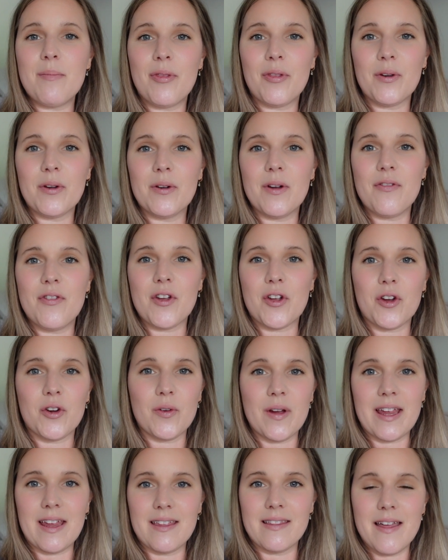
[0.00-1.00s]
through of the
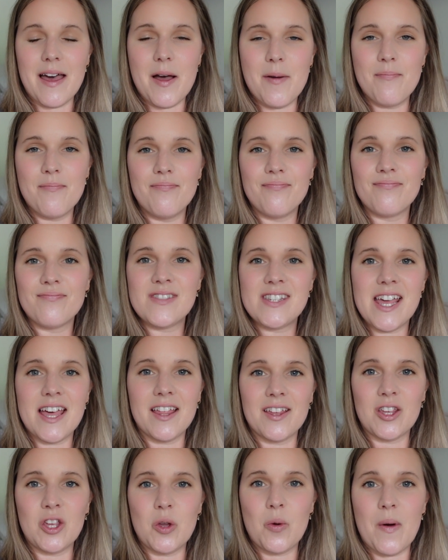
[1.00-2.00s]
curriculum,
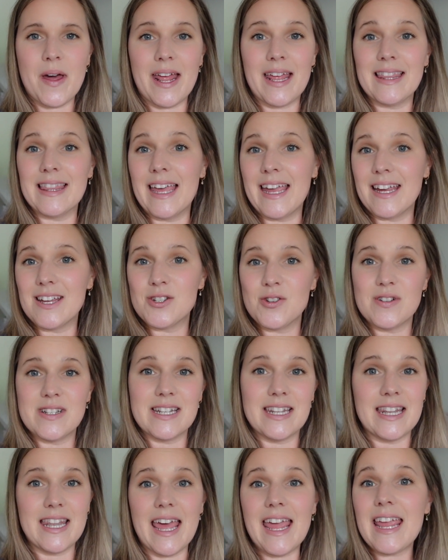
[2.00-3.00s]
telling you what I liked or
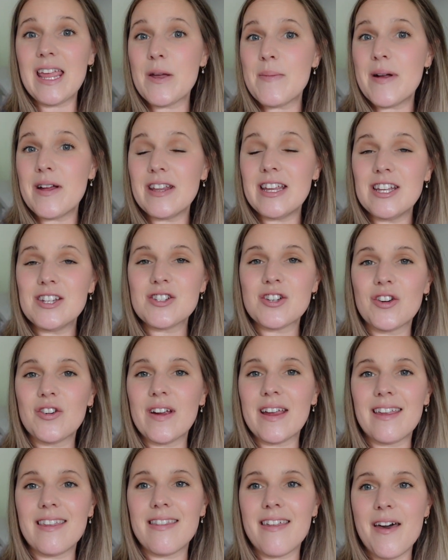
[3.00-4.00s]
didn't like about each
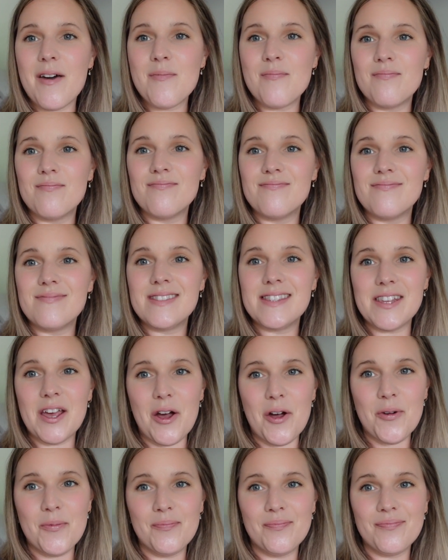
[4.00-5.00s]
curriculum.
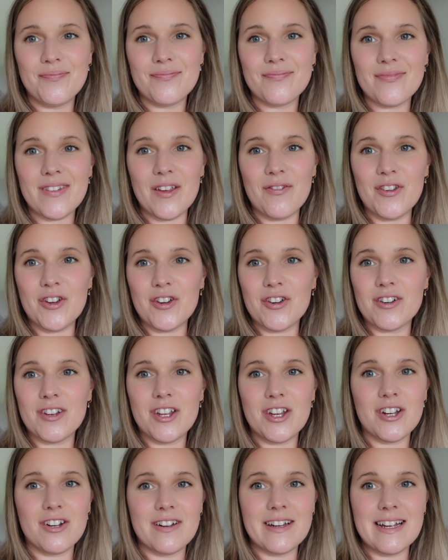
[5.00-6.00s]
So if you're
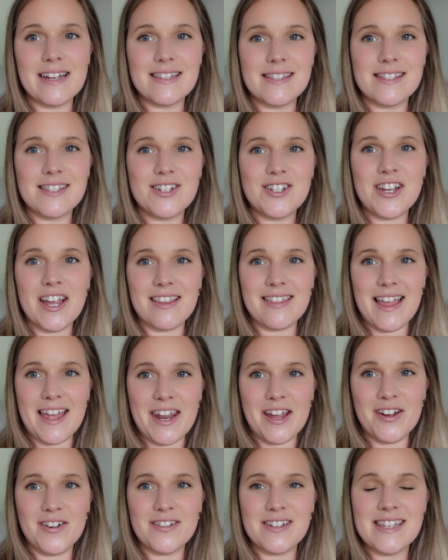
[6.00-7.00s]
curious, check that
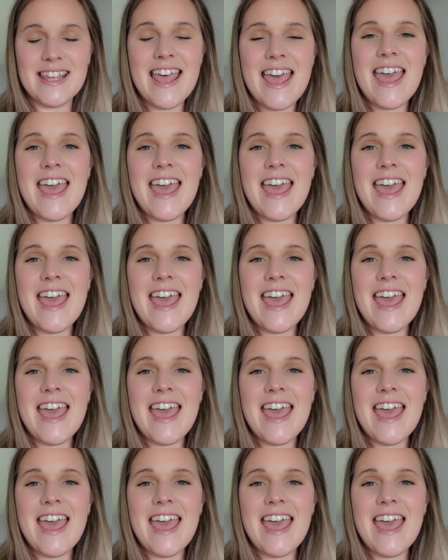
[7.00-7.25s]
out.